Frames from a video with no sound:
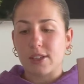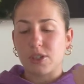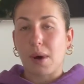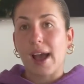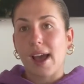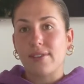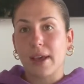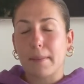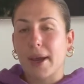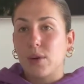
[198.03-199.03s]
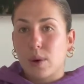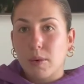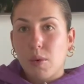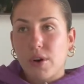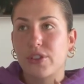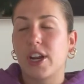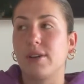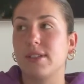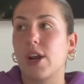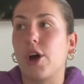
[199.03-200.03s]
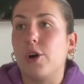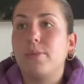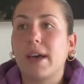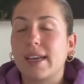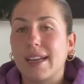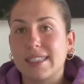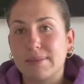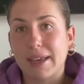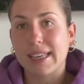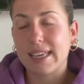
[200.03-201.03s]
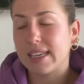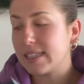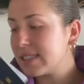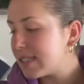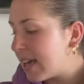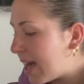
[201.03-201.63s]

so I have like my normal wallet that I use at home that connects to my keys,